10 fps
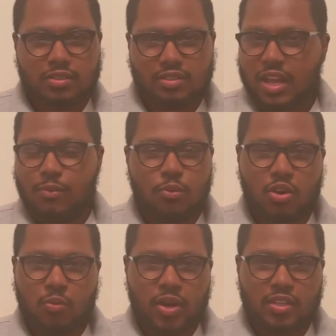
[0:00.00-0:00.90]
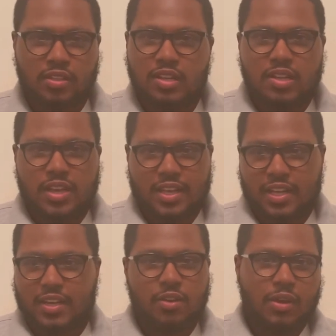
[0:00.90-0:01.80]
It's not warm weather, and they
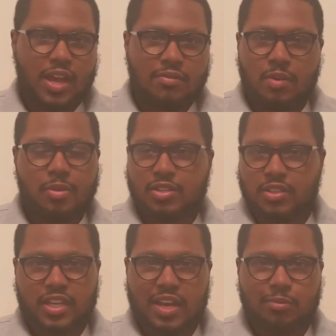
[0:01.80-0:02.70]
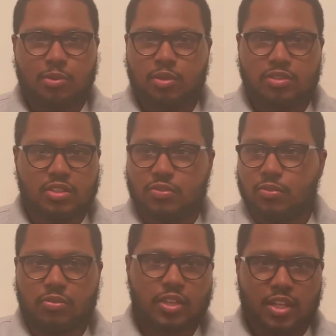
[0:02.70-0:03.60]
don't have a bunch of cap room to just
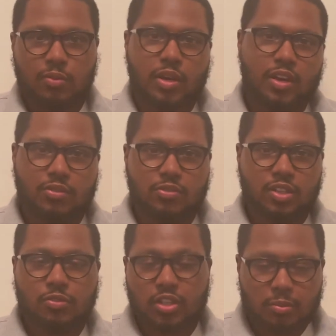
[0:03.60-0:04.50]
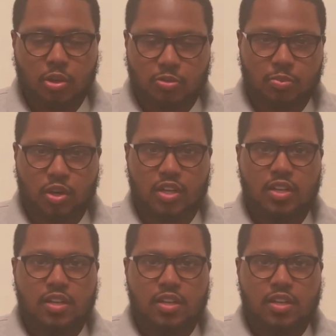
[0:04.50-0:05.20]
fling around for the most part.